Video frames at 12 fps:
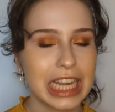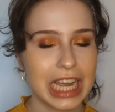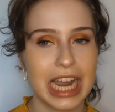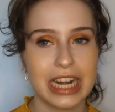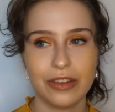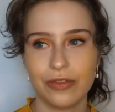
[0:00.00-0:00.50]

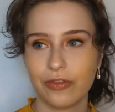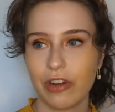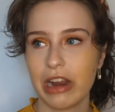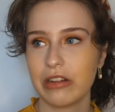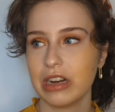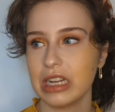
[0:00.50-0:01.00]
kind of
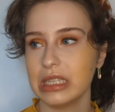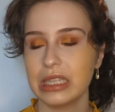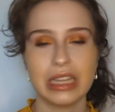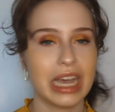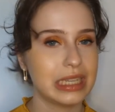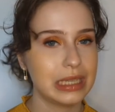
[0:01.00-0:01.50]
fragrance. The
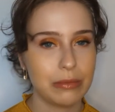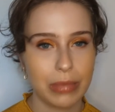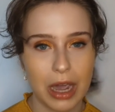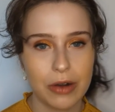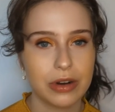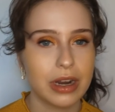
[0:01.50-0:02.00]
lasting
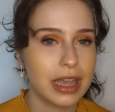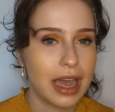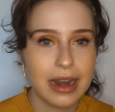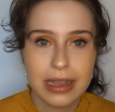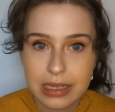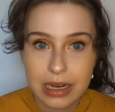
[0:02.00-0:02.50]
power,
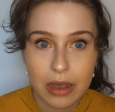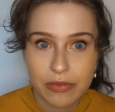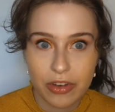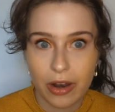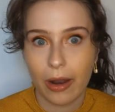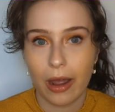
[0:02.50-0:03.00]
again, isn't
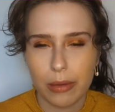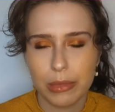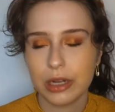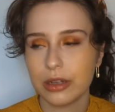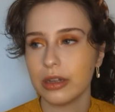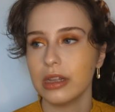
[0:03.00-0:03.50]

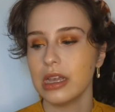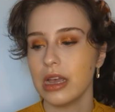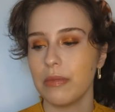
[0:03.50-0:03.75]
phenomenal,